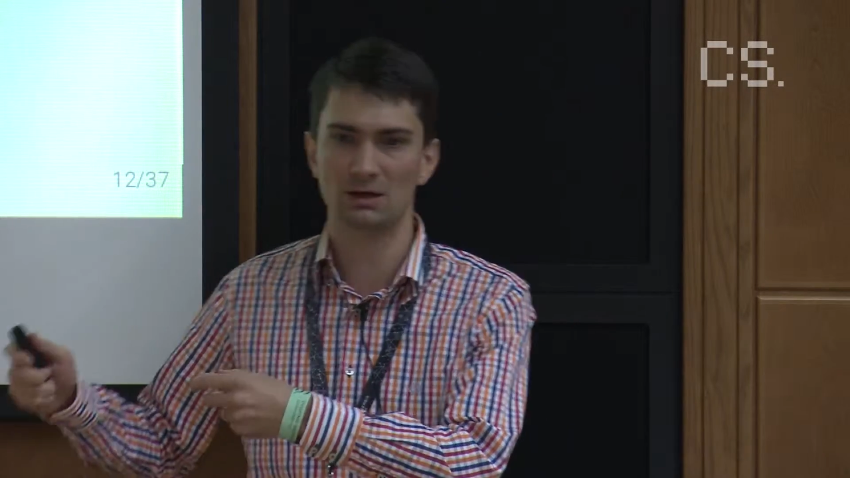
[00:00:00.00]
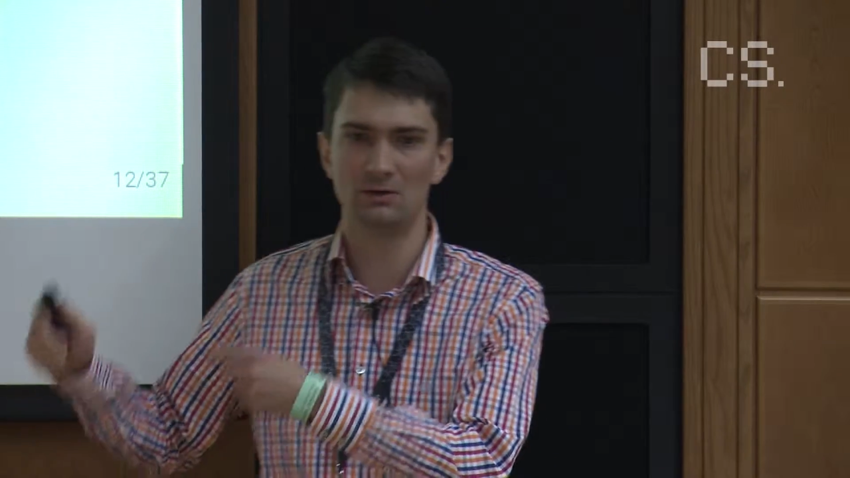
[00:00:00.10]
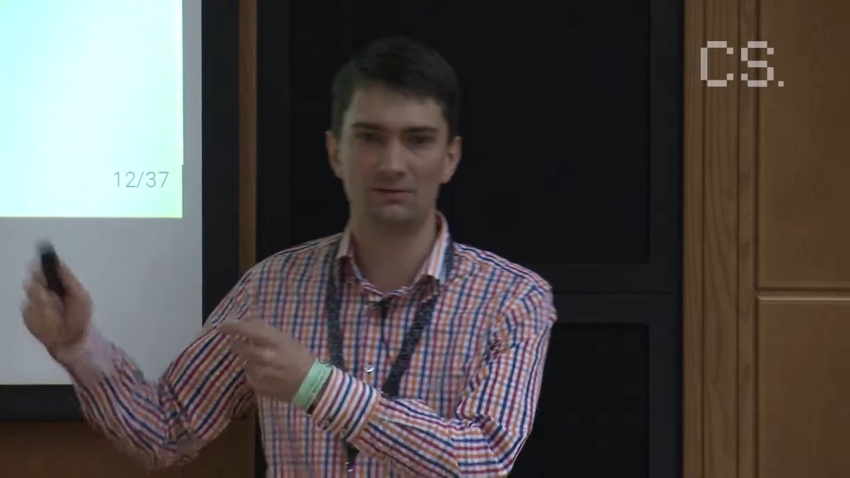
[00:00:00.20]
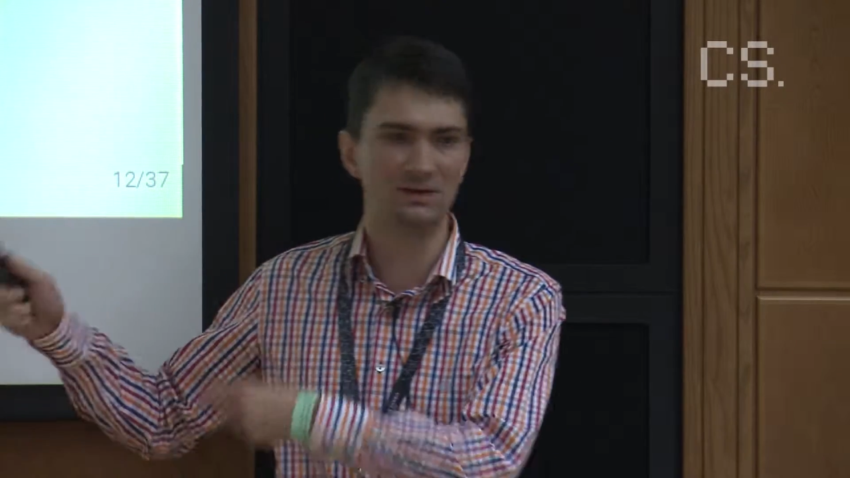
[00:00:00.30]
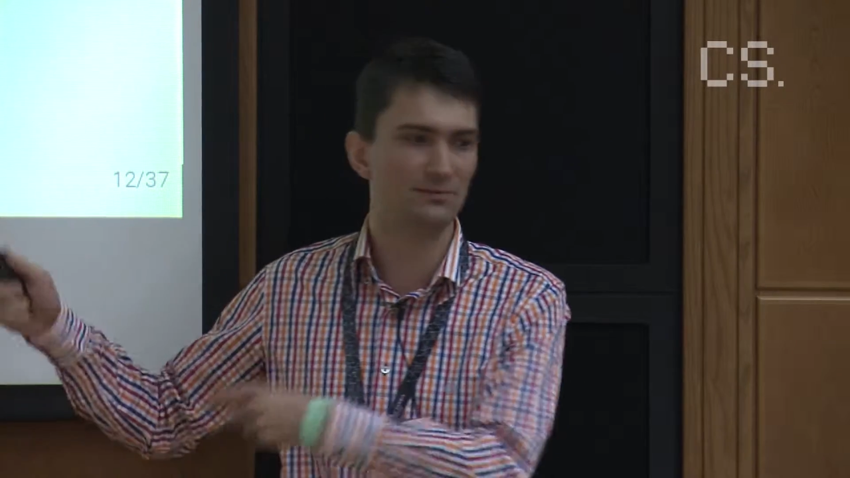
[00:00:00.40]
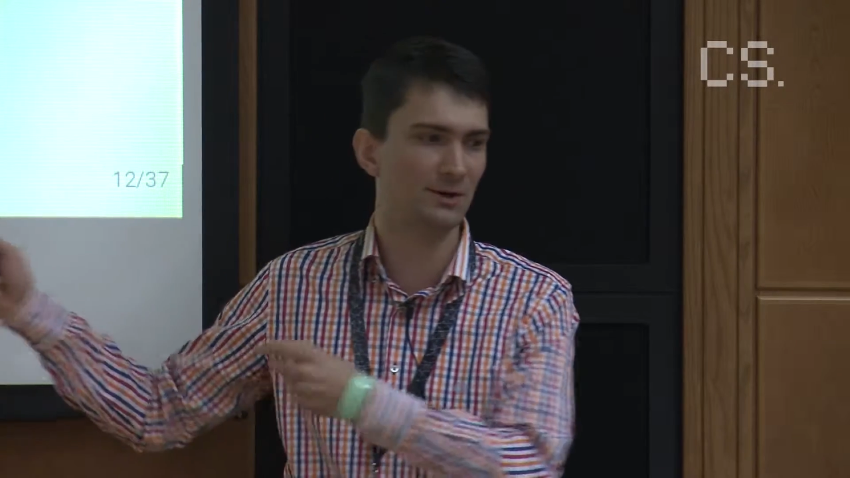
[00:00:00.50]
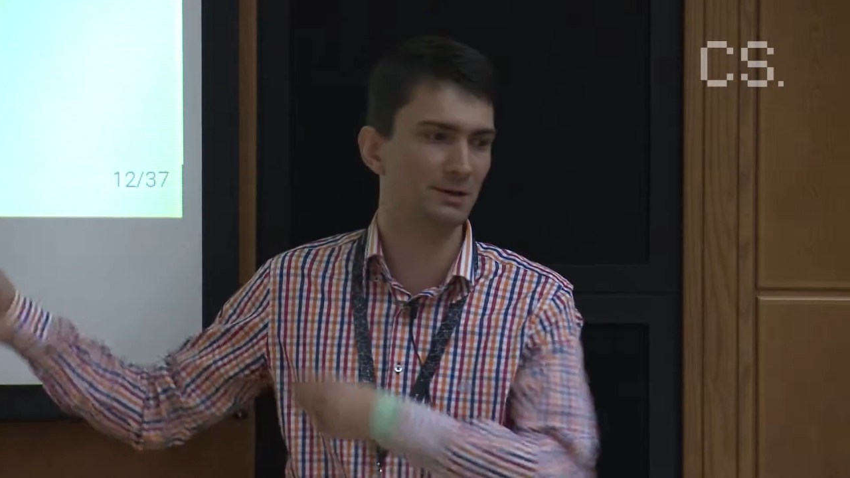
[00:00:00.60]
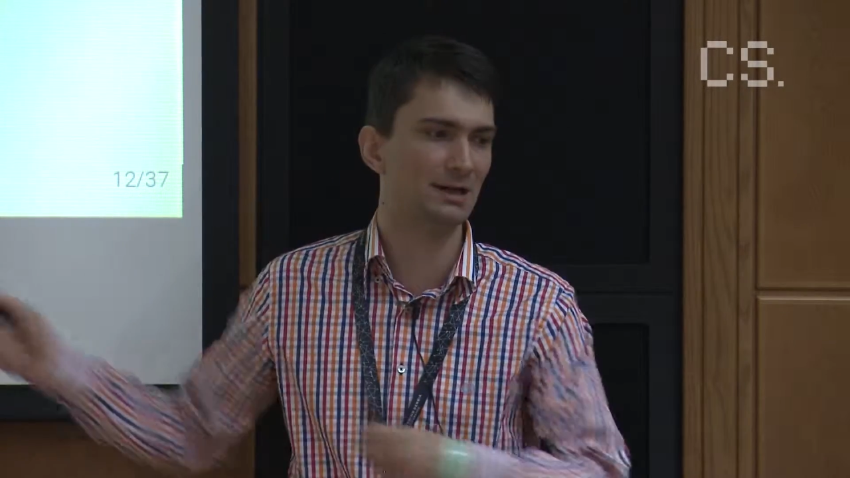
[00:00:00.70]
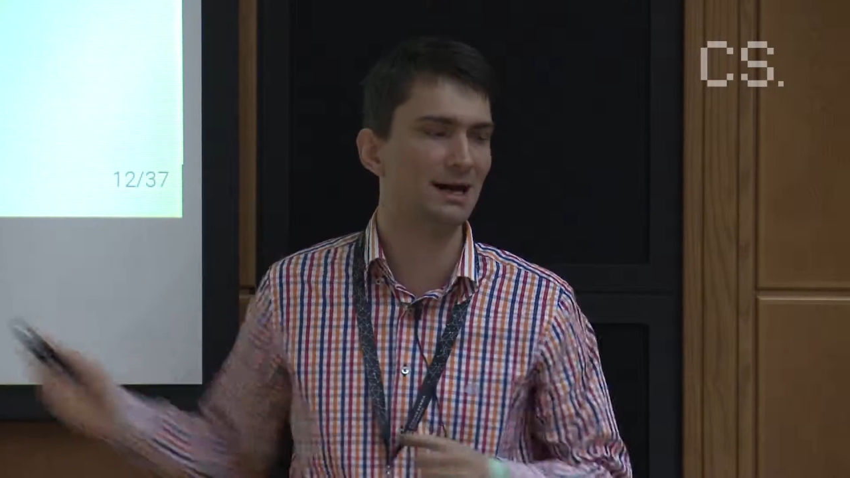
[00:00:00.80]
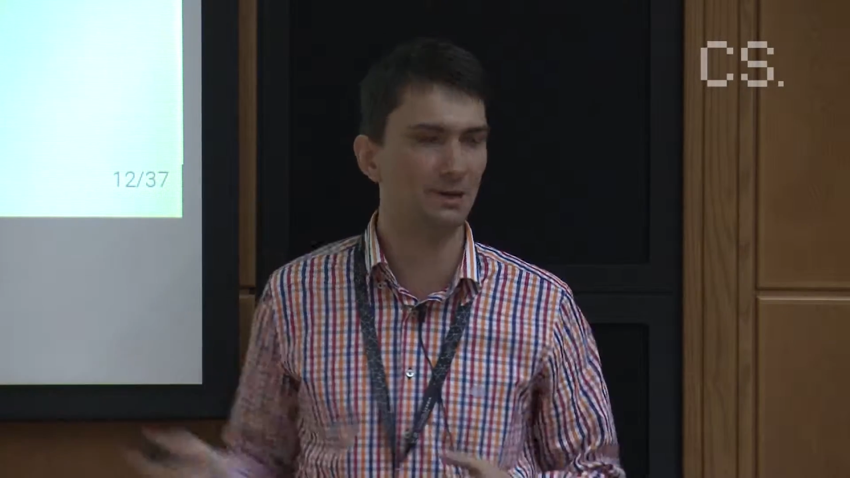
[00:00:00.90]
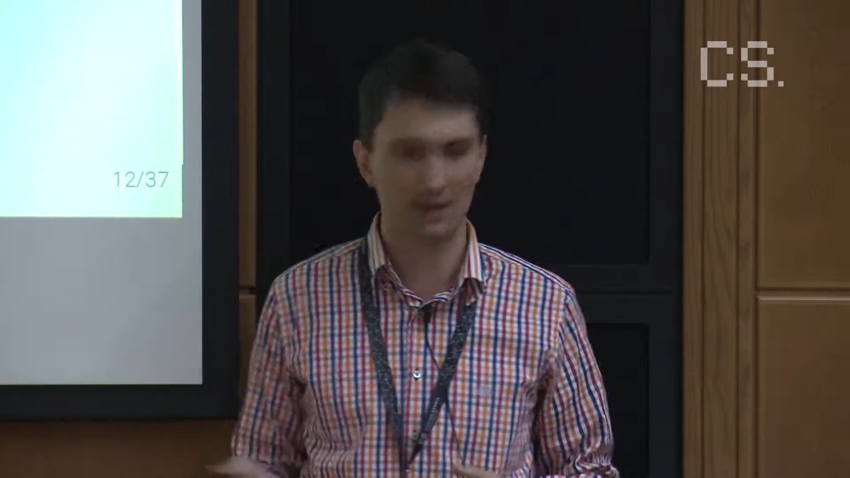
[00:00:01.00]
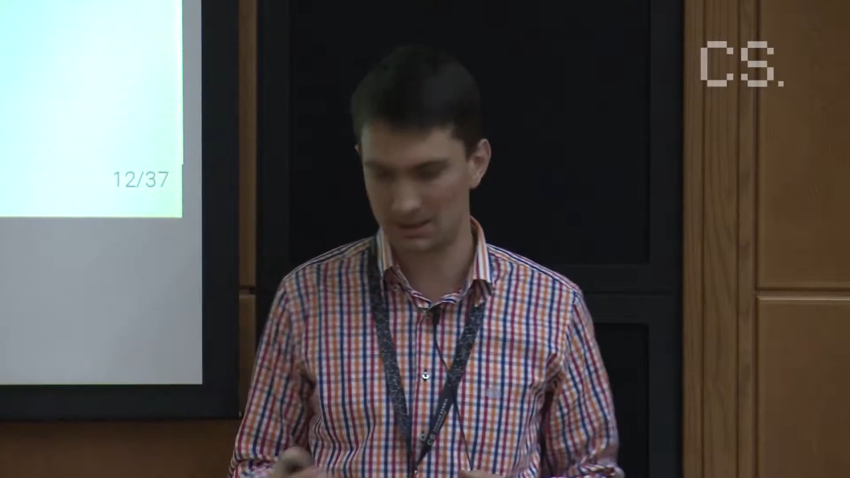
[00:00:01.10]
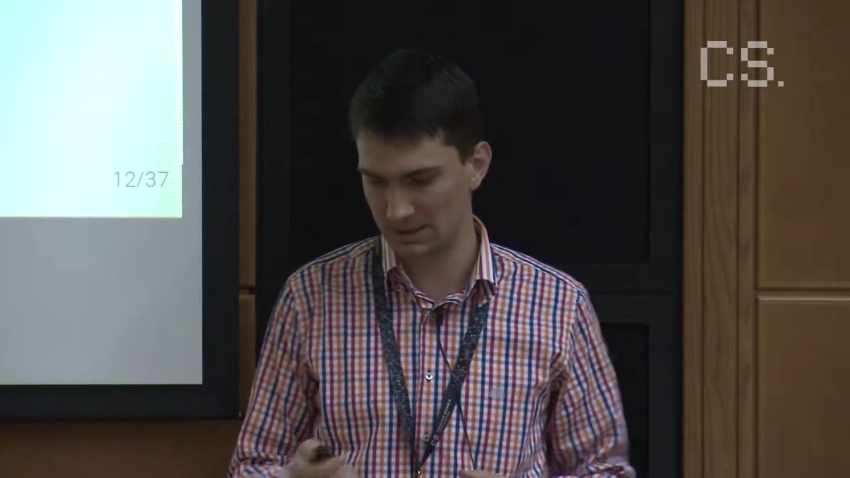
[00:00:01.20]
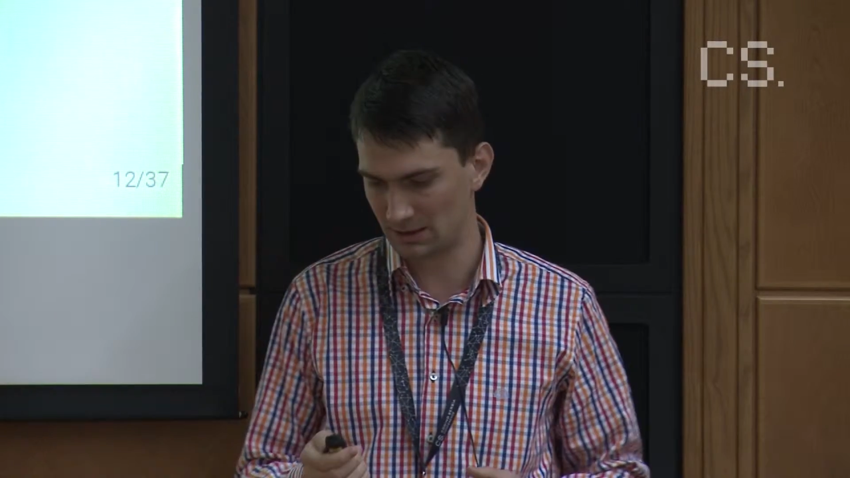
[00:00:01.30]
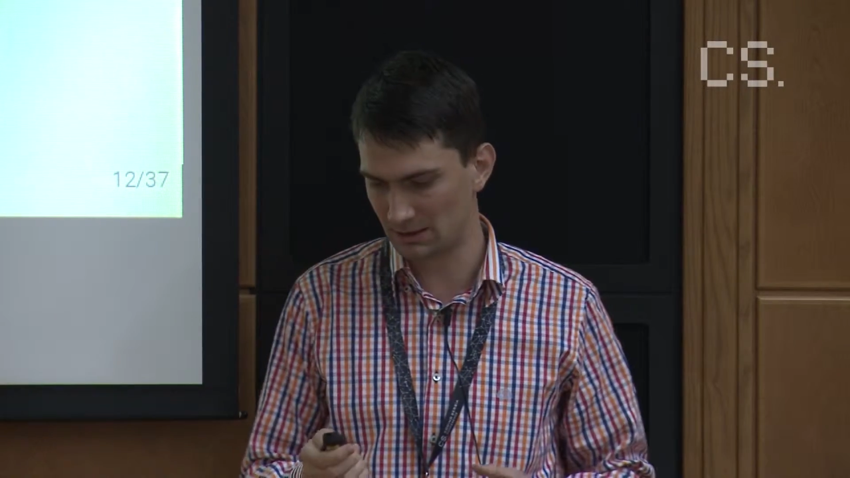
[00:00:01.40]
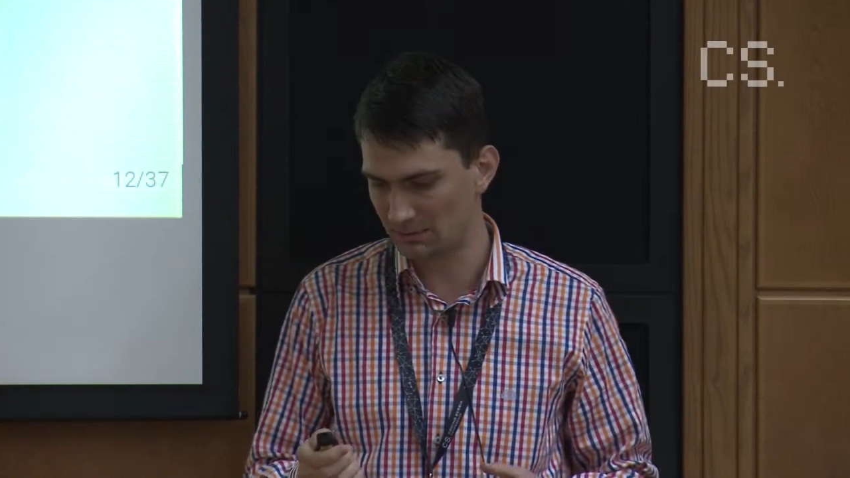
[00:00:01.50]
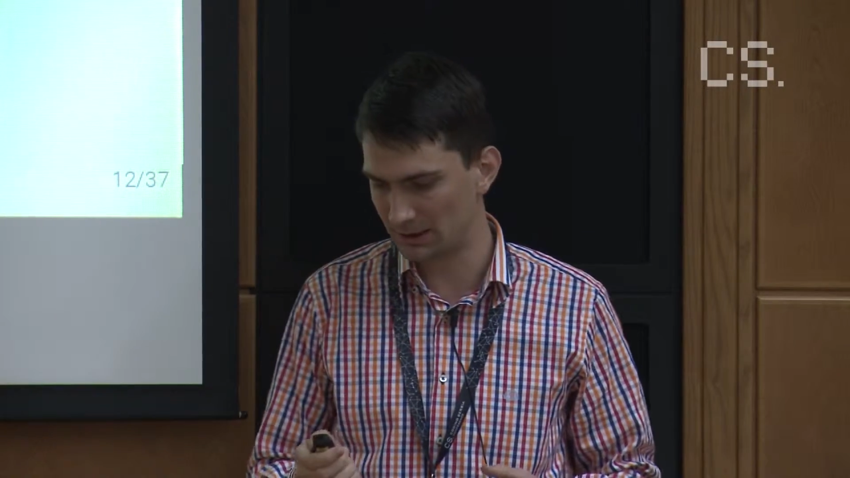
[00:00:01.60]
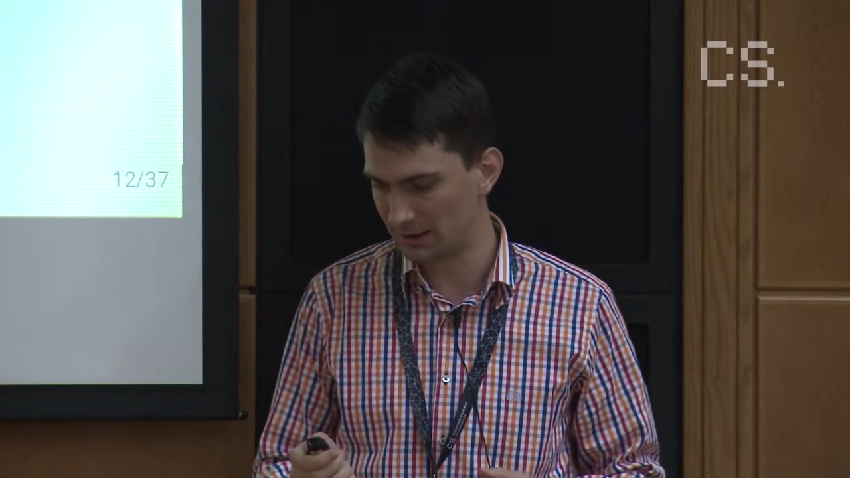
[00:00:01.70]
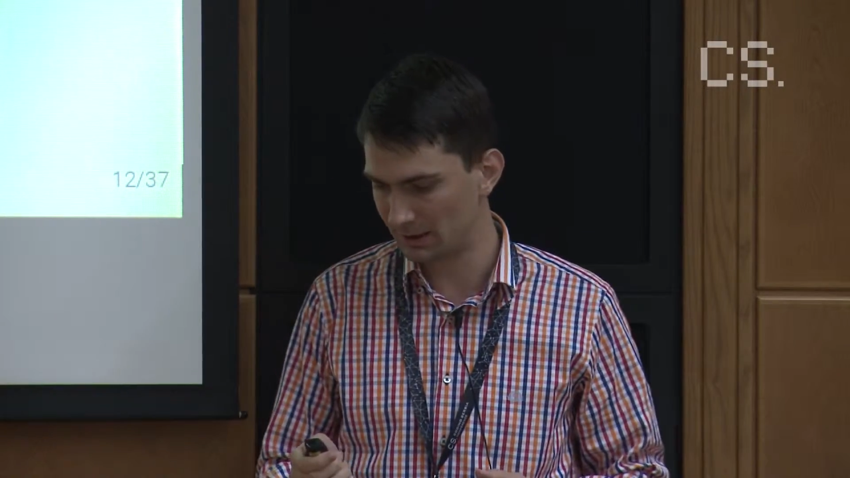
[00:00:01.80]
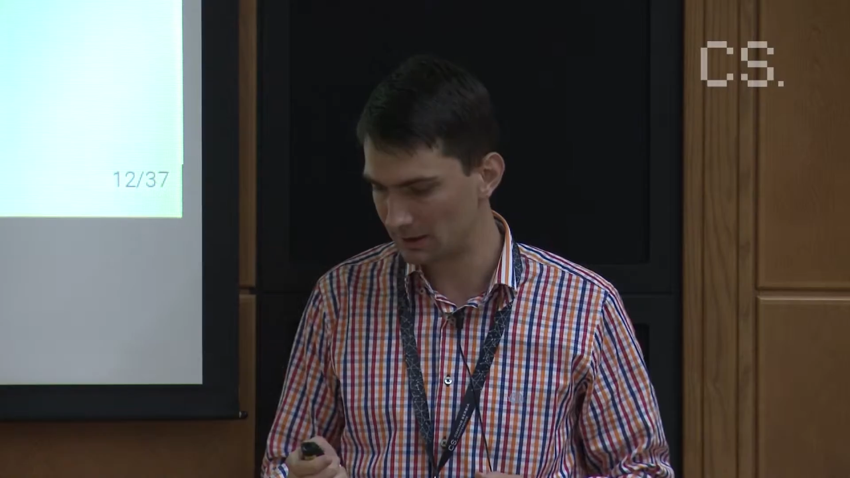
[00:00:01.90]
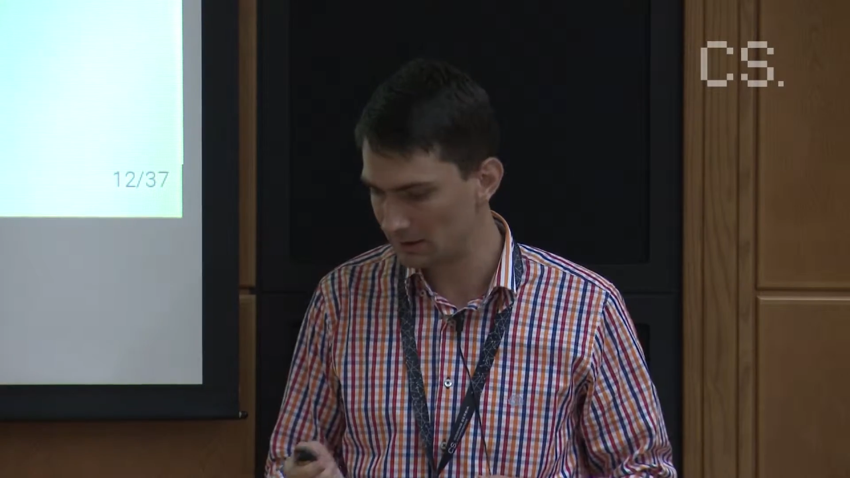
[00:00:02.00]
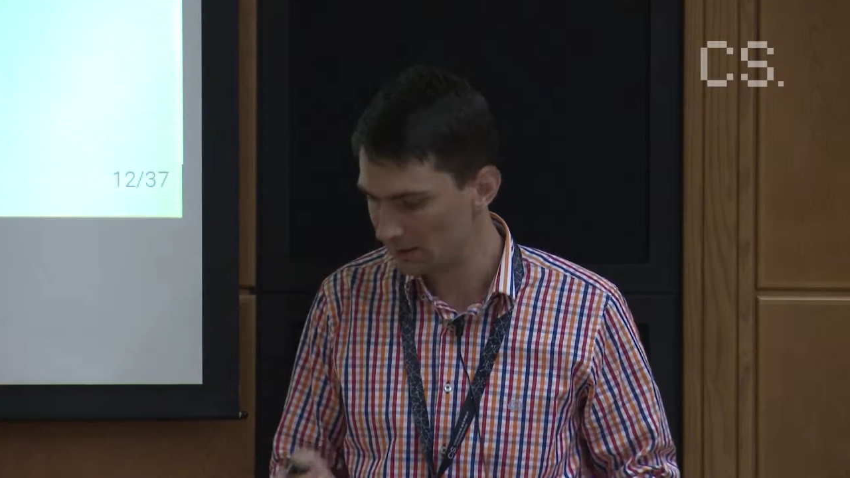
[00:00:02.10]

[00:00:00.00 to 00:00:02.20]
of different areas in the building.